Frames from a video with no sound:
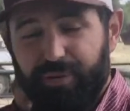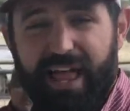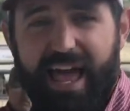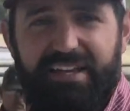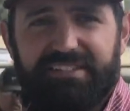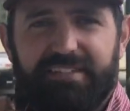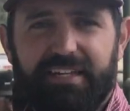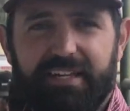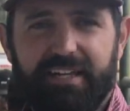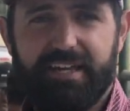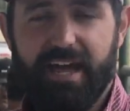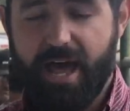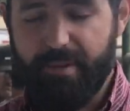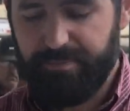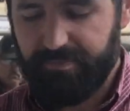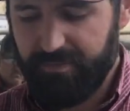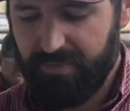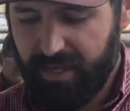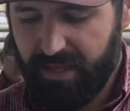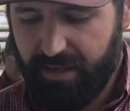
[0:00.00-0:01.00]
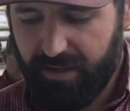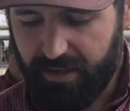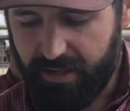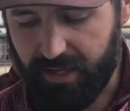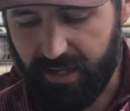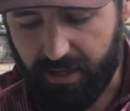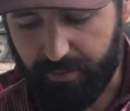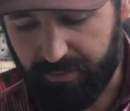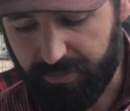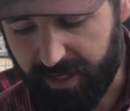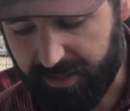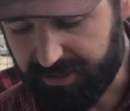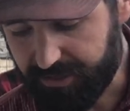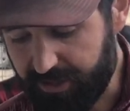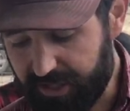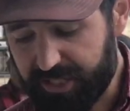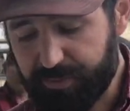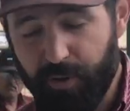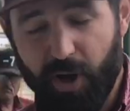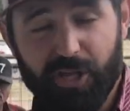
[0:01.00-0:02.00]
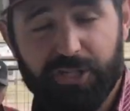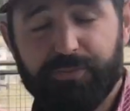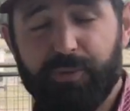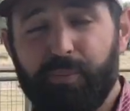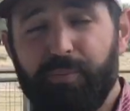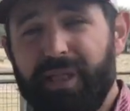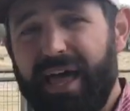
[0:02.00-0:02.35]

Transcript: a plastic cup. Um, these are disposable